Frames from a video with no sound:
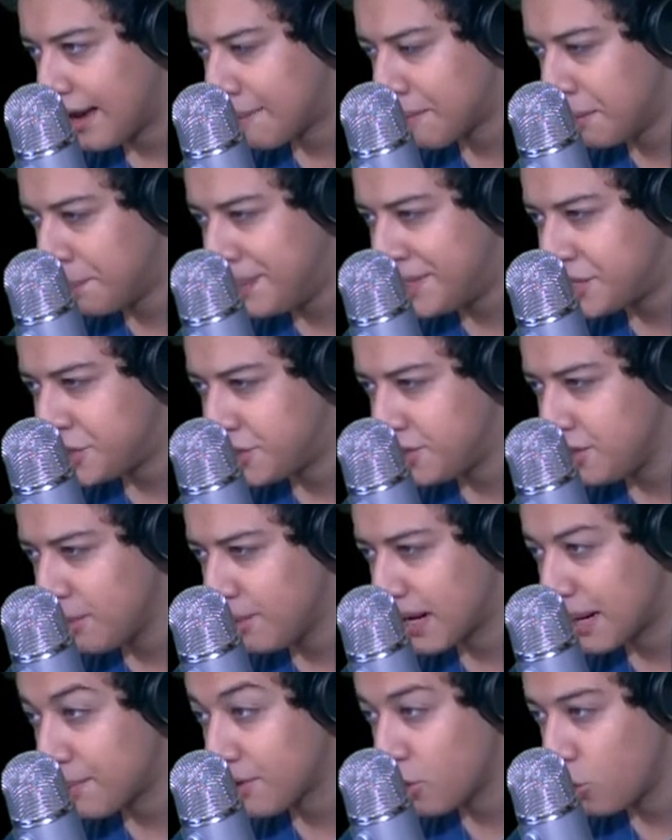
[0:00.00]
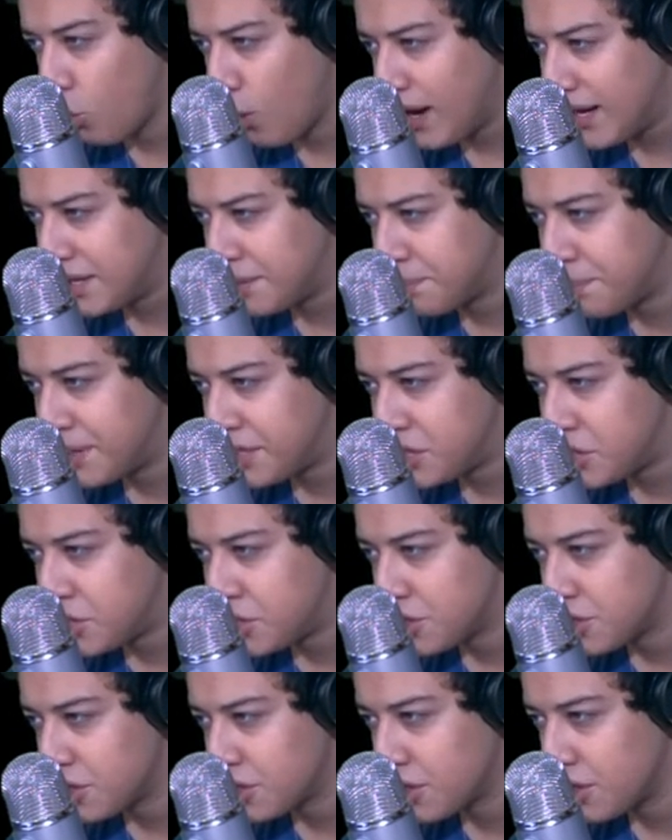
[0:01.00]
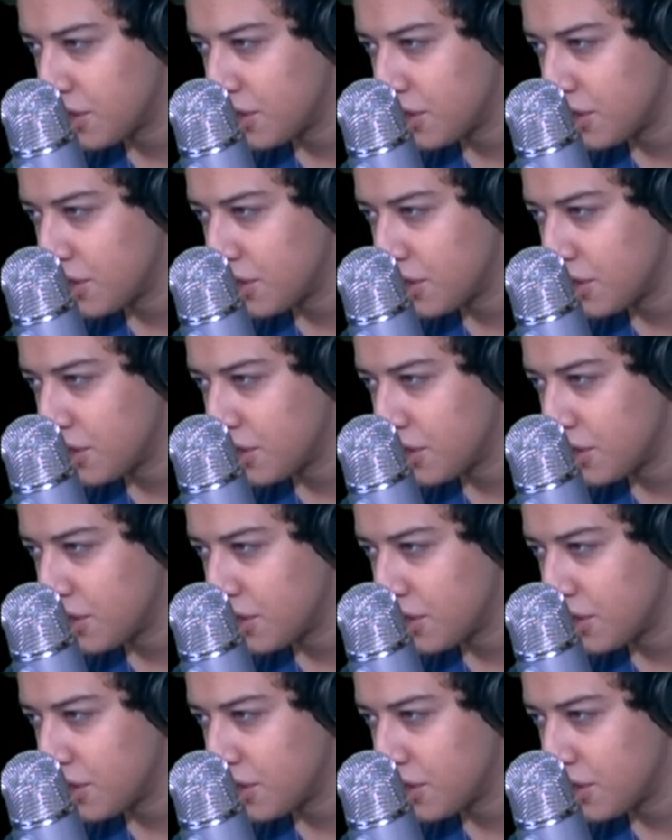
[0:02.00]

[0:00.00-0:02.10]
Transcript: I'm a bitch too, but I'm a quiet bitch.